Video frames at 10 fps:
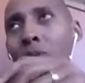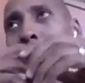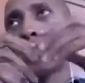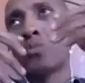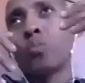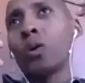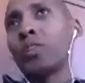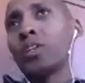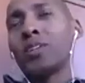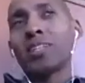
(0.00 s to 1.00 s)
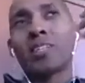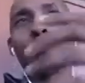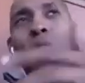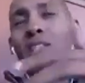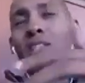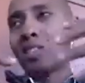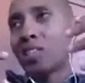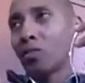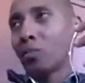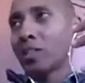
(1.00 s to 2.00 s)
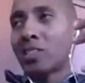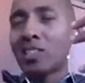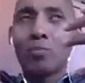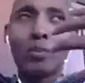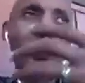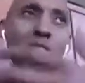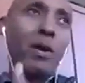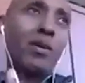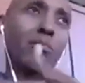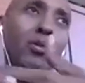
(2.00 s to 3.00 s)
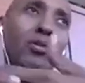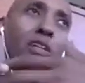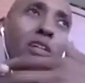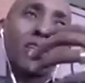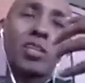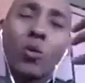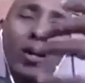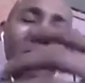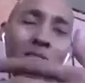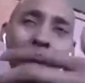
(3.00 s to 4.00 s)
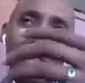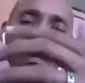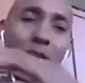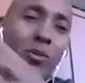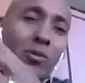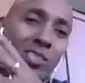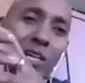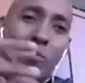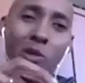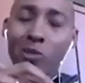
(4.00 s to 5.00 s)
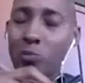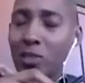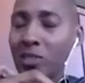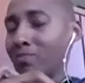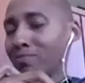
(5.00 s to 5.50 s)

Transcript: just one thing you'd like to, once again, just tell everybody just to keep them inspired, motivated to go out and just get better at this game called speaking?